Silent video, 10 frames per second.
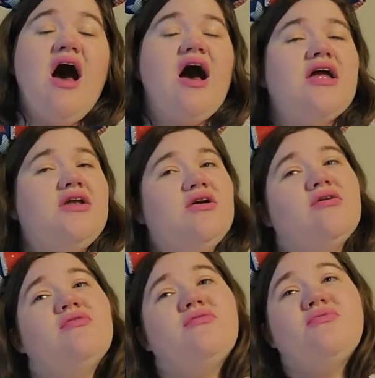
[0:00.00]
I
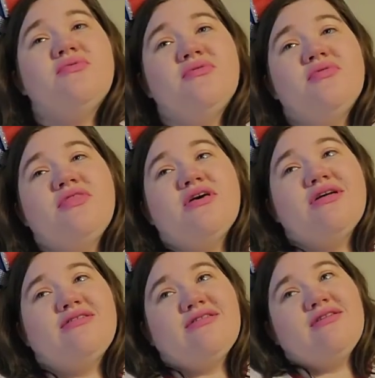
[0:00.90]
know
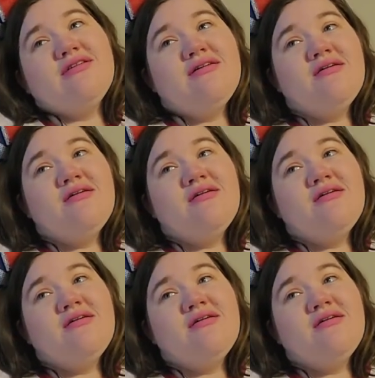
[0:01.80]
that